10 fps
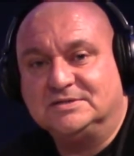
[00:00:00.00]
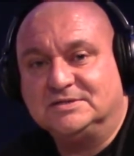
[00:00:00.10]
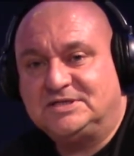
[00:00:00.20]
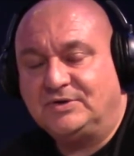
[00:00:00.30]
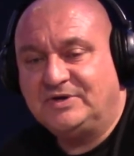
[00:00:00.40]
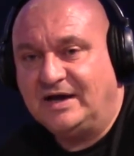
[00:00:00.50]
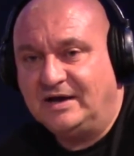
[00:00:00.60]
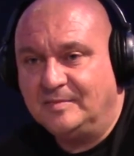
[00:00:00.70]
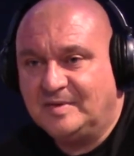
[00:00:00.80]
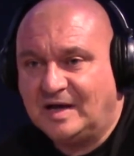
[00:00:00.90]
So yeah,
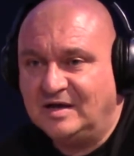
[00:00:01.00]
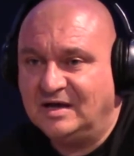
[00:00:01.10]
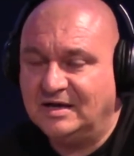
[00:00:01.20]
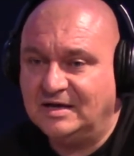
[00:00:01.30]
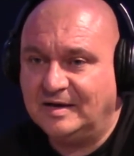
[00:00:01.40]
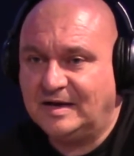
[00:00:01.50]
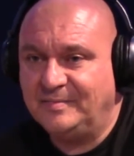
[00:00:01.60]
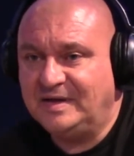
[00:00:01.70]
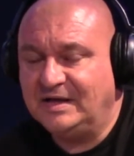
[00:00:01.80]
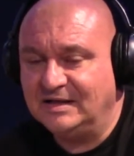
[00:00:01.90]
I
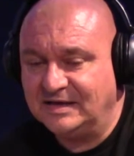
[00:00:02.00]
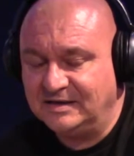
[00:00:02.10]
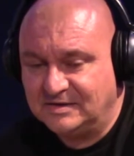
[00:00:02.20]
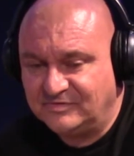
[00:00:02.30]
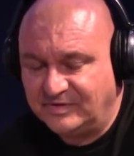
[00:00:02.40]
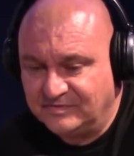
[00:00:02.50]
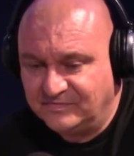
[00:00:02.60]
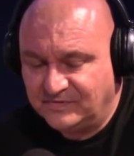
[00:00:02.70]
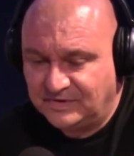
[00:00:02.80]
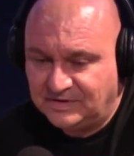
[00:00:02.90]
mean, I like
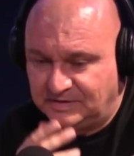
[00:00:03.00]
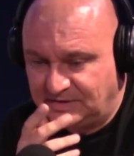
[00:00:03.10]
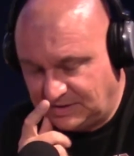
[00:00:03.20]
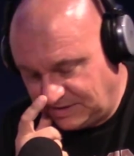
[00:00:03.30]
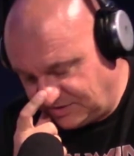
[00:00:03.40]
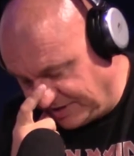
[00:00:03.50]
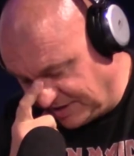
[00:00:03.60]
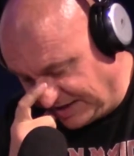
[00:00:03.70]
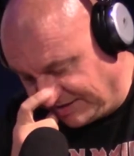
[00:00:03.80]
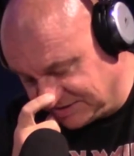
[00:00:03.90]
creating
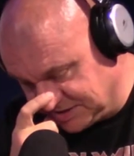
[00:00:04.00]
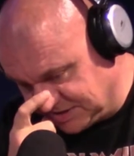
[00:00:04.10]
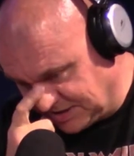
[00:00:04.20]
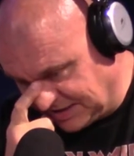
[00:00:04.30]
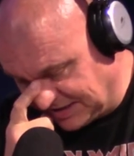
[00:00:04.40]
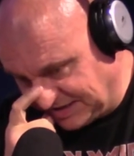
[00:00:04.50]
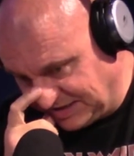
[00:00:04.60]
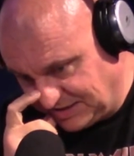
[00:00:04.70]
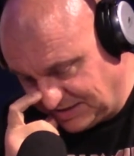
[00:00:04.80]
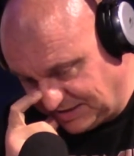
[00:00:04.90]
characters, and
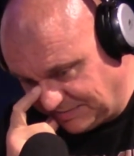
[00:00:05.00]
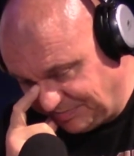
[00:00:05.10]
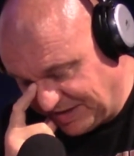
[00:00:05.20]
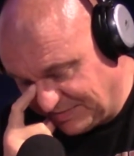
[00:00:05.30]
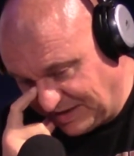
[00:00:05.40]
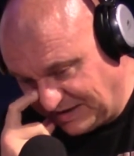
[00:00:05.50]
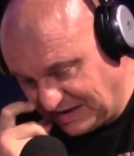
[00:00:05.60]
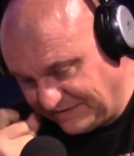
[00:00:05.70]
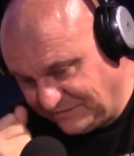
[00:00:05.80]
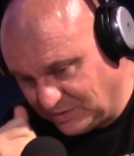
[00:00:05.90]

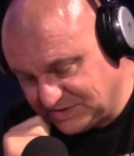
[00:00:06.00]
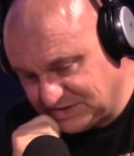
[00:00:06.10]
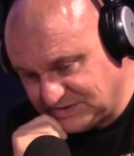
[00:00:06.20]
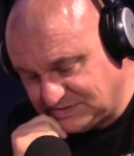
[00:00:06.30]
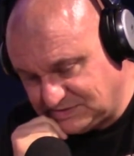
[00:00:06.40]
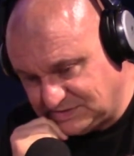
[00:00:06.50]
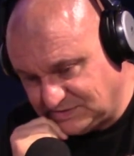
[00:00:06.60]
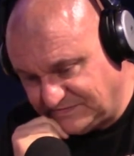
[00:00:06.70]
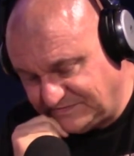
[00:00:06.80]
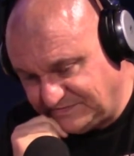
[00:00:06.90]
I've always
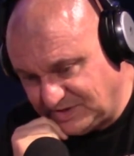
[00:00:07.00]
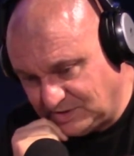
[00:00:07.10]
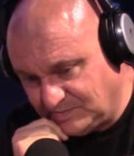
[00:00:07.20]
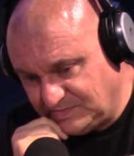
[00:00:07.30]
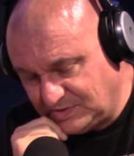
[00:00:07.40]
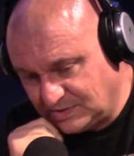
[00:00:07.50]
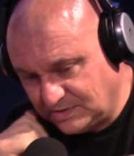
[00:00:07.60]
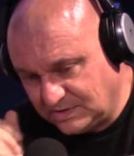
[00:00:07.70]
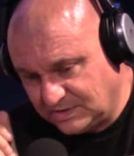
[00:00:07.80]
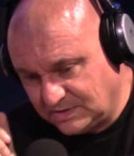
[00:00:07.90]
sort of come
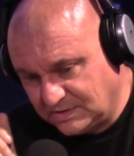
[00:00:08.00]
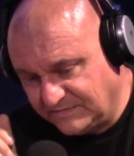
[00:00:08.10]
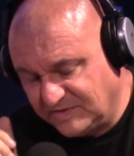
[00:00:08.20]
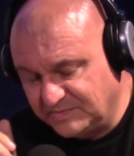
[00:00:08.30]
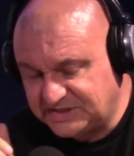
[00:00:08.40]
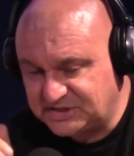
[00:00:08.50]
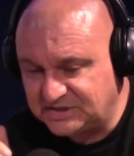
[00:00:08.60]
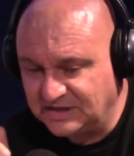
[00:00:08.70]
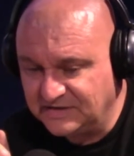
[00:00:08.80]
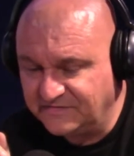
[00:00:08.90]
from the position
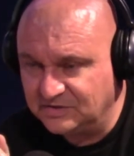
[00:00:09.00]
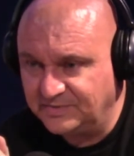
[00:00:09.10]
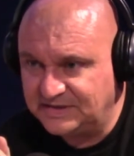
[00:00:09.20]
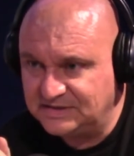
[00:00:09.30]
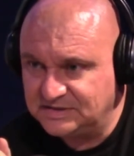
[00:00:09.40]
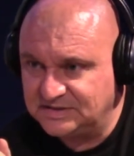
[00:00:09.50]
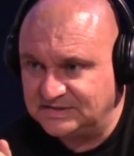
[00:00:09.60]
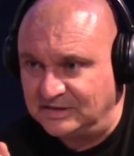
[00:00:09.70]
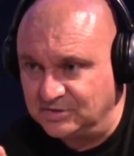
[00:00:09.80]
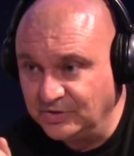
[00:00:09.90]
that they've got to be able to
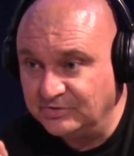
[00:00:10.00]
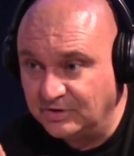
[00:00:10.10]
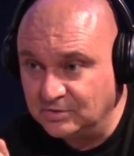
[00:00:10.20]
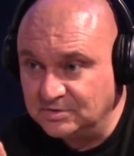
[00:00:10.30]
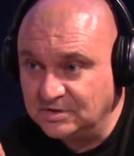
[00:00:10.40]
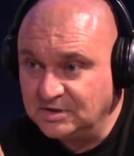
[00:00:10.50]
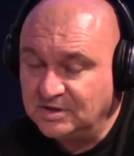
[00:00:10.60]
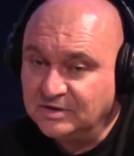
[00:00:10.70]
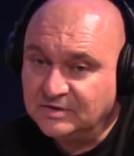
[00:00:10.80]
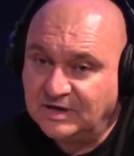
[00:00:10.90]
stand on their own.
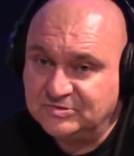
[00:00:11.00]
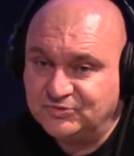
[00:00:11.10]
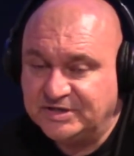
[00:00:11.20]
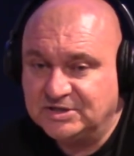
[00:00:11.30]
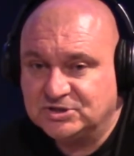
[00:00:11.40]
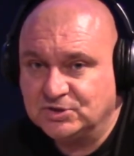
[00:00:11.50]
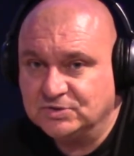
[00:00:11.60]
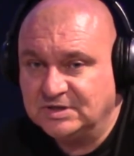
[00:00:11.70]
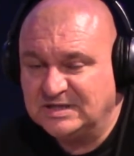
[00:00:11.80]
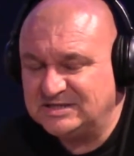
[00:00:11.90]
That readers
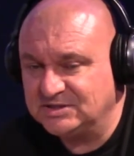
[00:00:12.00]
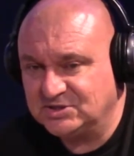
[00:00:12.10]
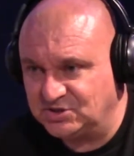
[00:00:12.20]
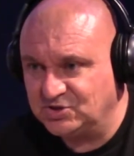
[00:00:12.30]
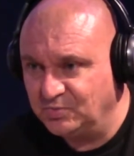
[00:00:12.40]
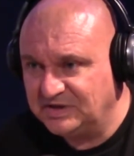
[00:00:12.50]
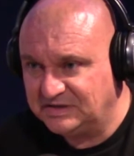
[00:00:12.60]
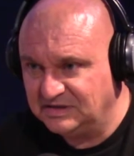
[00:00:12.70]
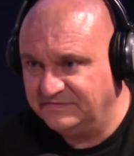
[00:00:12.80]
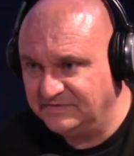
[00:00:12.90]
should, unless it's just somebody
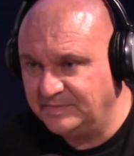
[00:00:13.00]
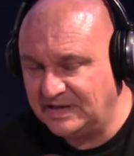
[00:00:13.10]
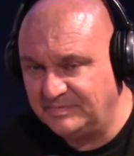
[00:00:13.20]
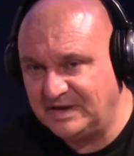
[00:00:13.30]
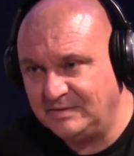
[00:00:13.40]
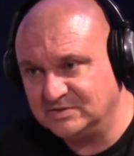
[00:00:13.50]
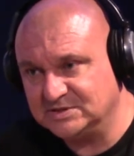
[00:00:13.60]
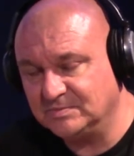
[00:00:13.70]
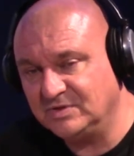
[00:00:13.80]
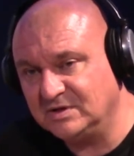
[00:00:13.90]
delivering a bit of paper or
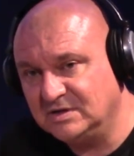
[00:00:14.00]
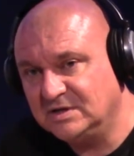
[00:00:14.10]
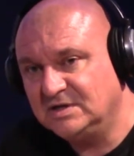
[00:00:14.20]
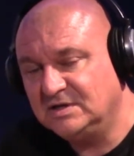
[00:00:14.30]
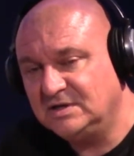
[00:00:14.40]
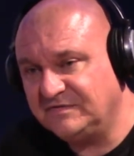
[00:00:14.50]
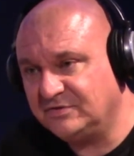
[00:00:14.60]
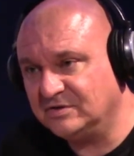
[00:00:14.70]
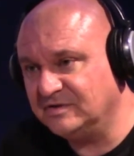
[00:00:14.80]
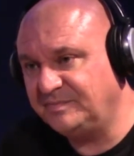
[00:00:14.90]
something. If
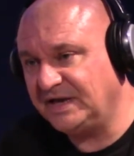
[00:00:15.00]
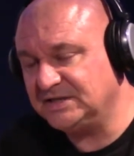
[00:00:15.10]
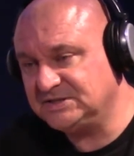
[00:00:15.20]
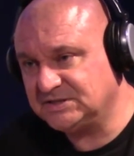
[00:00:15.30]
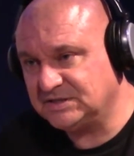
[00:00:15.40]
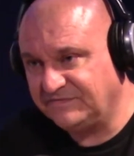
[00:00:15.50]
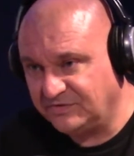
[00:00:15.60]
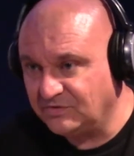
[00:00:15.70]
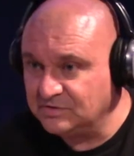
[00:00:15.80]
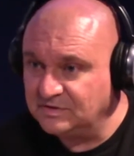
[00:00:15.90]
they're on the page, if
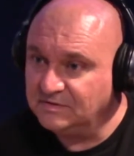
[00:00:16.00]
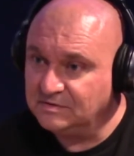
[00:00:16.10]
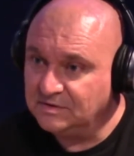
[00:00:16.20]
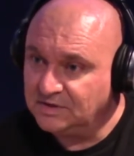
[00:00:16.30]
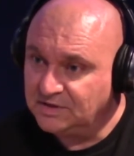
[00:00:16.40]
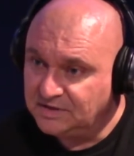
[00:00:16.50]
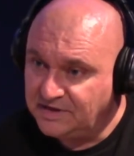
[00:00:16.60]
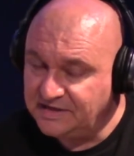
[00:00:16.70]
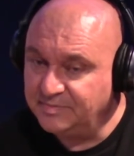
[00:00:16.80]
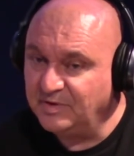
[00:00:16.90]
they're in
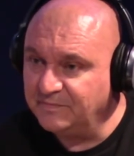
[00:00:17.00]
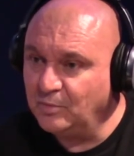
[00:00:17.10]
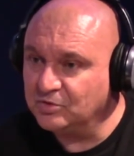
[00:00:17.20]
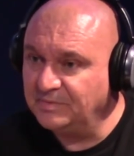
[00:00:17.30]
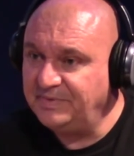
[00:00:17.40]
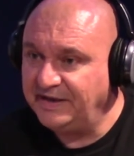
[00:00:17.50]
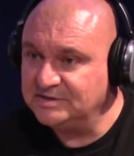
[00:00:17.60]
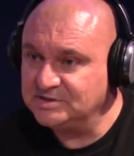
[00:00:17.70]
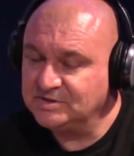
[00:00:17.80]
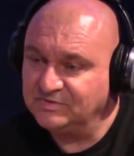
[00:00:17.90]
the book for more than a
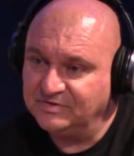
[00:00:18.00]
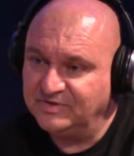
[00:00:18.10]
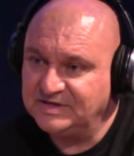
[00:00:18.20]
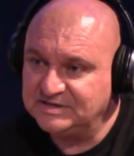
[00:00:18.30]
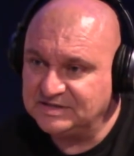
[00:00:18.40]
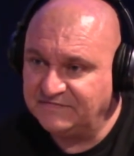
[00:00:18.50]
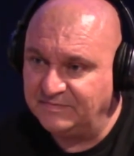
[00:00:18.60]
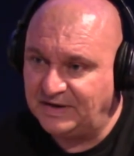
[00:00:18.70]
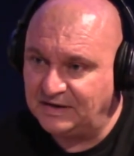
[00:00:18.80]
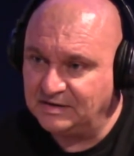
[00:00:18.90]
page or so, they need to have a
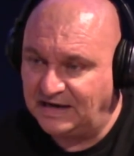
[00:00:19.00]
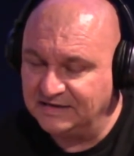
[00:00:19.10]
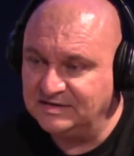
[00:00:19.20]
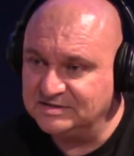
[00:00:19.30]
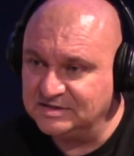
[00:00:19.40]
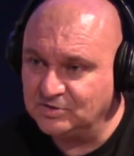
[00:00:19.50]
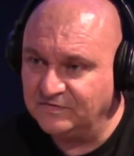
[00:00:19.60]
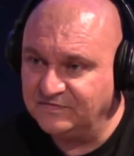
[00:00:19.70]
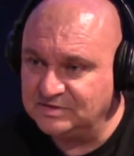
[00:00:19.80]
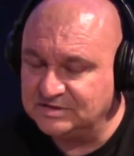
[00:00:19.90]
back. I need to sort
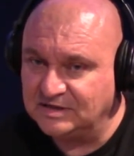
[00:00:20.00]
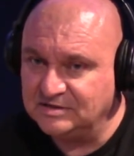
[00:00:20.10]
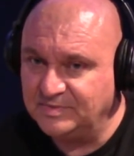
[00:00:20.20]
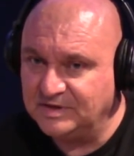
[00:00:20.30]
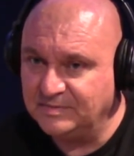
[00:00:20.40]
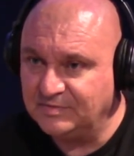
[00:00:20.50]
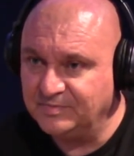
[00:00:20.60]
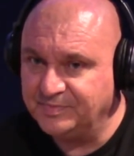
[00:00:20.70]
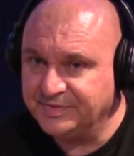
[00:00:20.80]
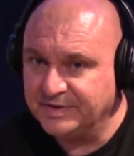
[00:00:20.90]
of understand a bit about them.